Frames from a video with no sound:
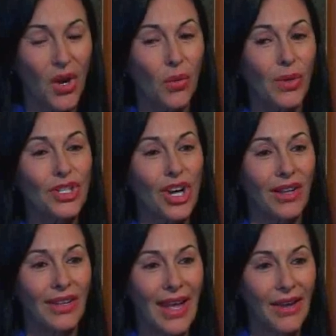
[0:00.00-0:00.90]
which
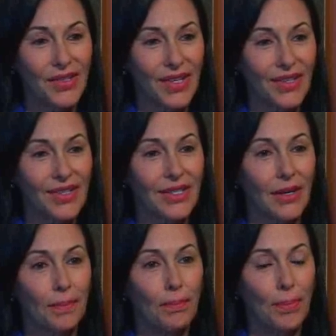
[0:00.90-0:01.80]
allows us to
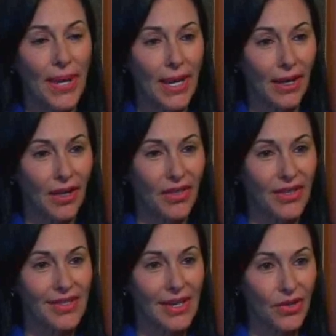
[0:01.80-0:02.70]
pick the
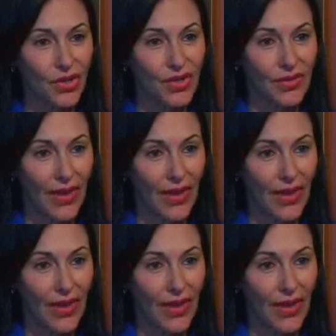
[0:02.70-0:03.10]
centers of